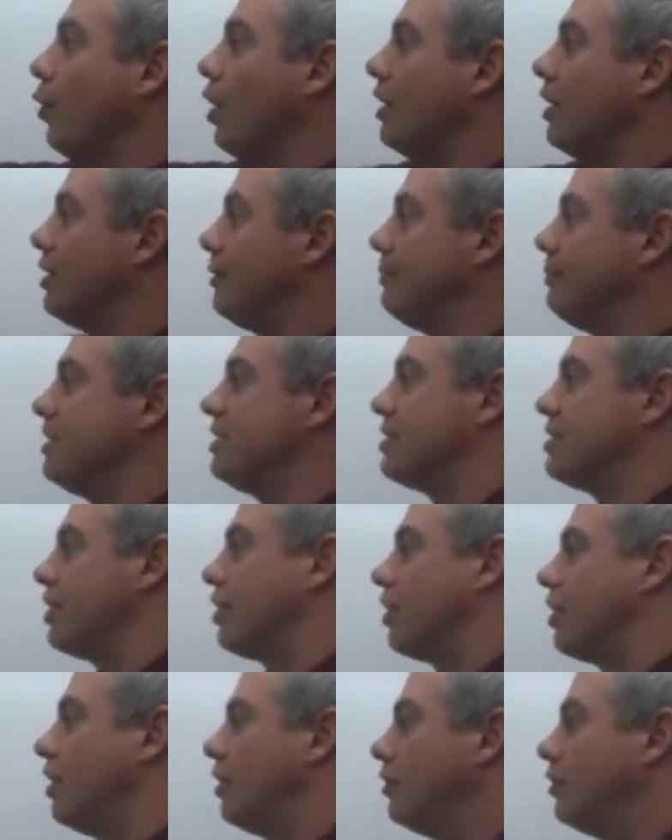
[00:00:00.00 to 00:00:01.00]
1 to be
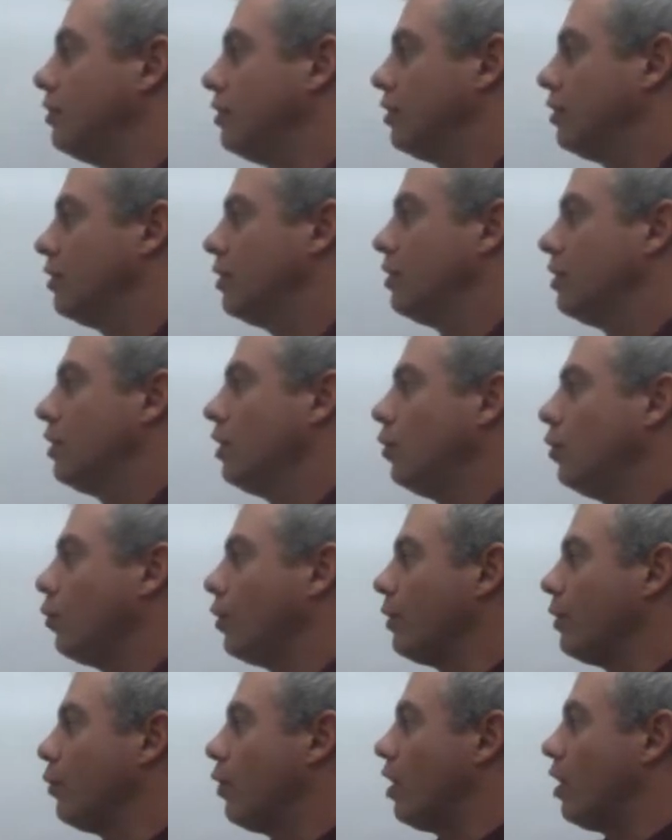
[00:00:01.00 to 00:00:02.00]
0.
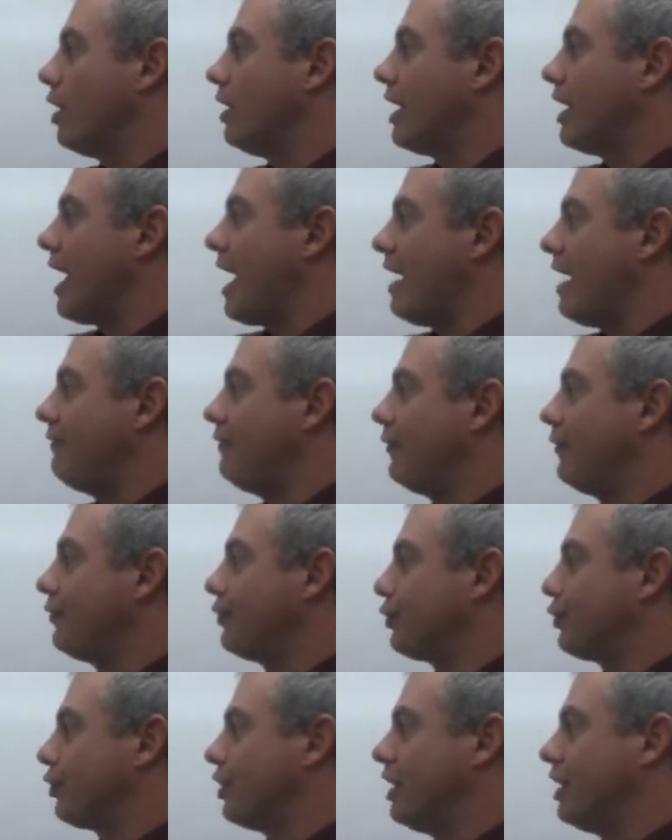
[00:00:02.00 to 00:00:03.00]
We want f of
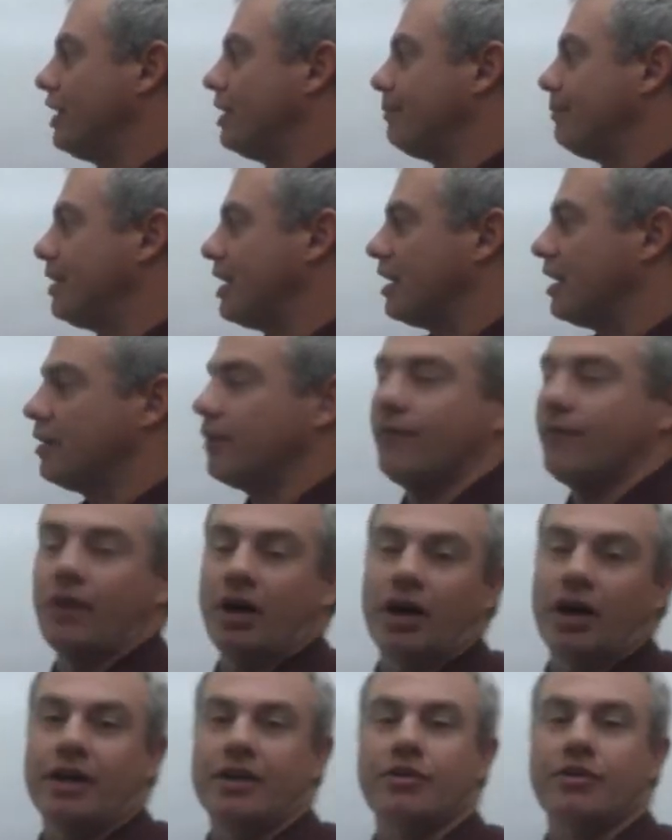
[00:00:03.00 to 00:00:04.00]
3 to be
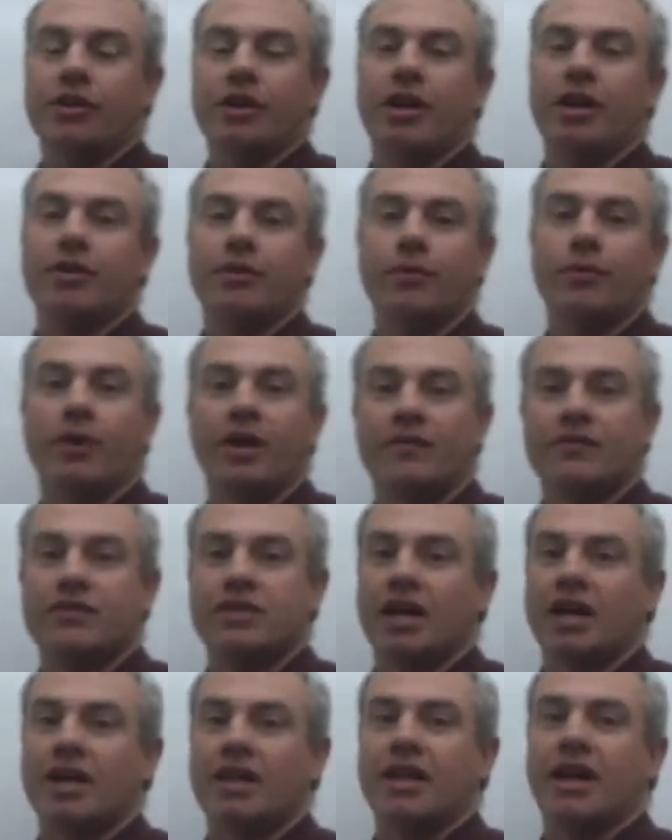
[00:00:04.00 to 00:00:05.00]
undefined, or another way of
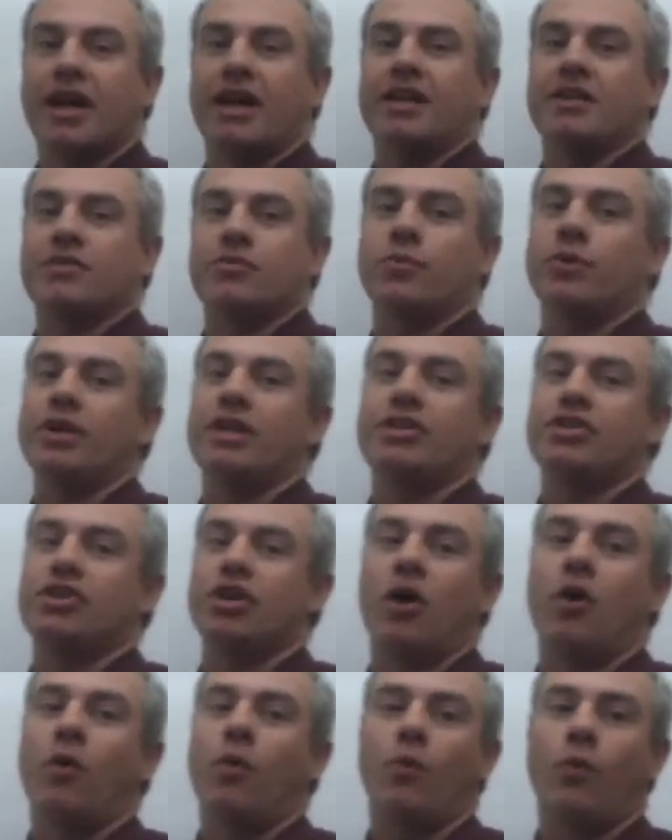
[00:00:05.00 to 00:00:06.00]
saying that is we
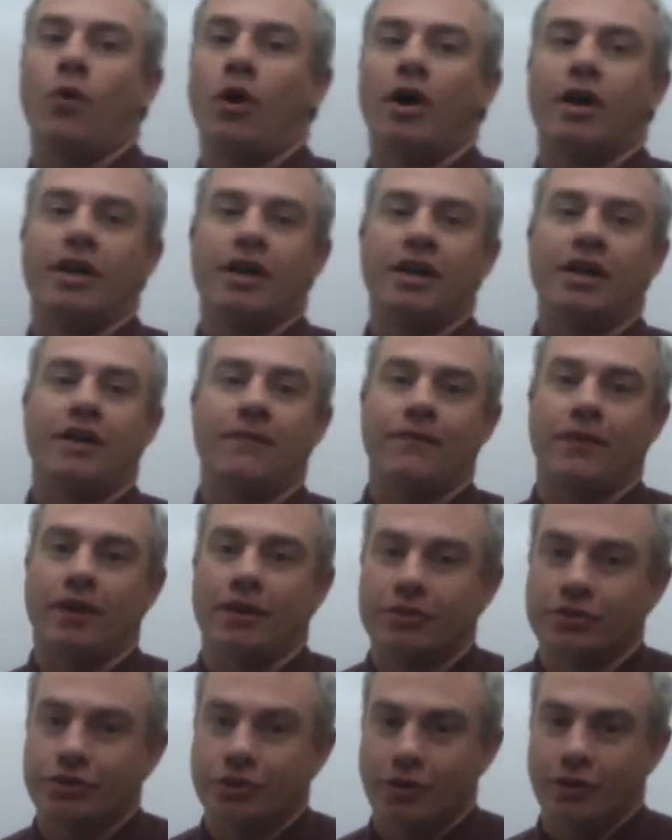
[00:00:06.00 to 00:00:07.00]
don't want any
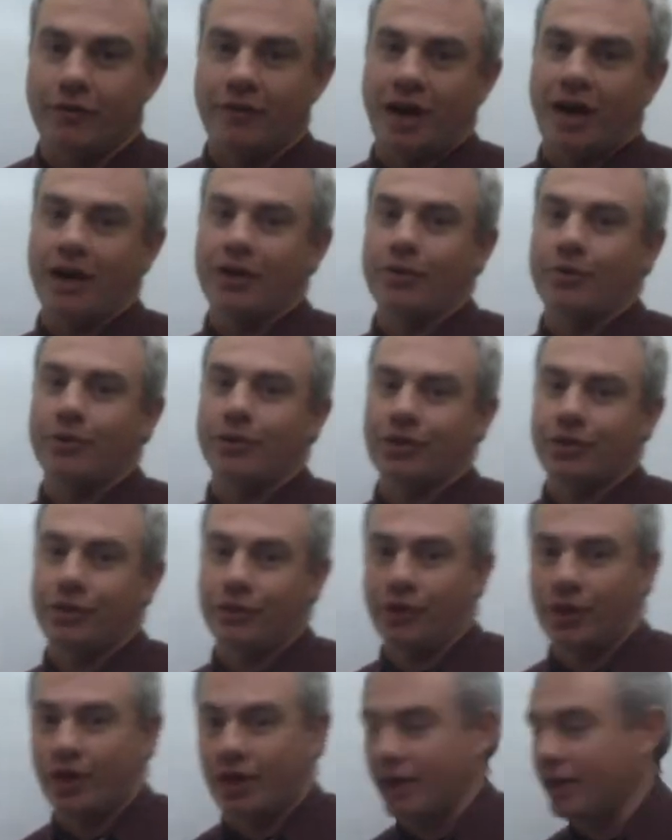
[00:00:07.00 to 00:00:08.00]
functional value at
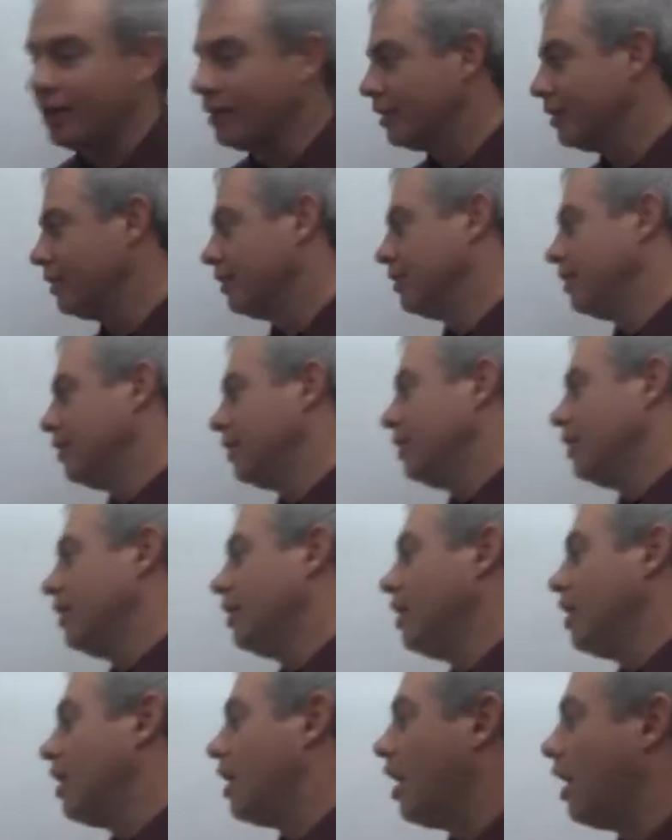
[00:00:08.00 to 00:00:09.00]
3.
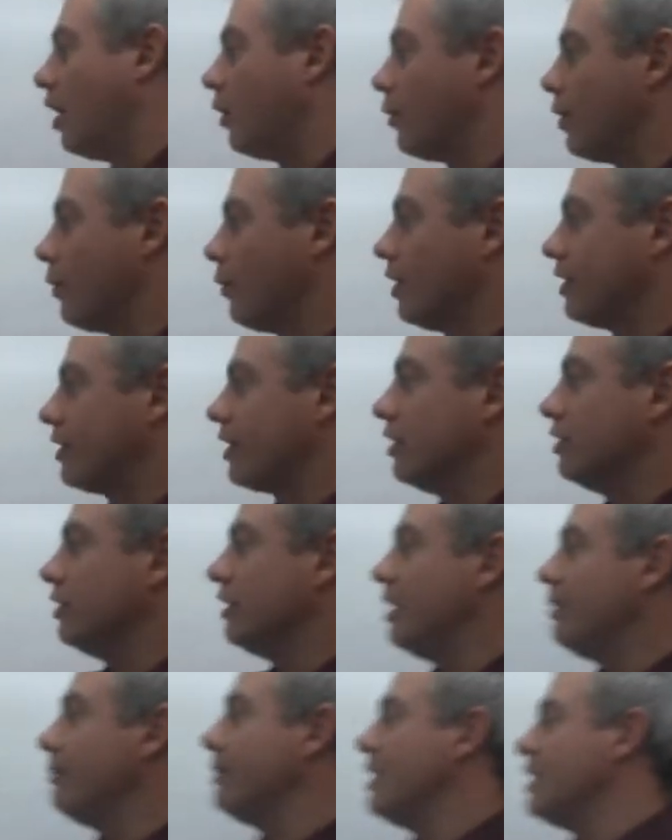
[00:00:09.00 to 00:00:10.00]
We want the
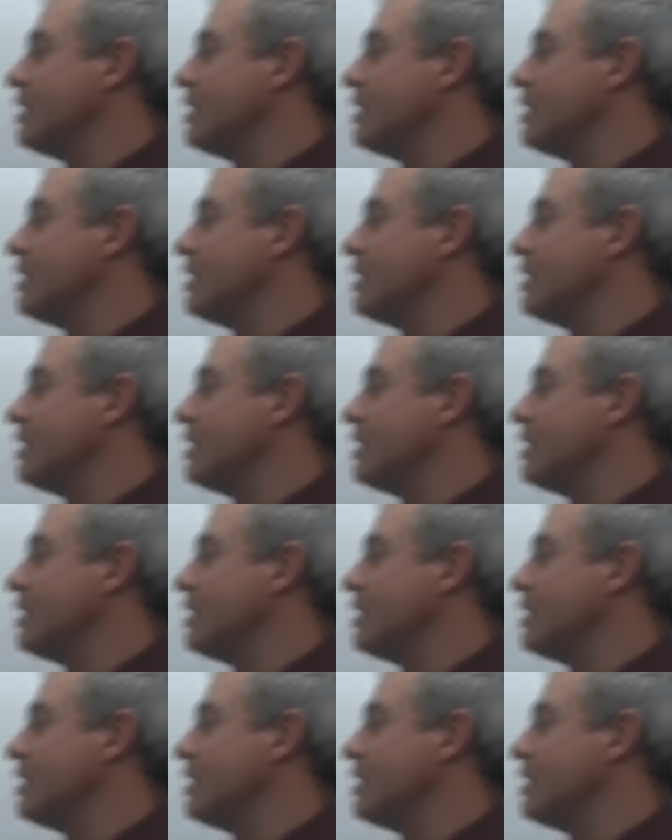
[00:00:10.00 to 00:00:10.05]
limit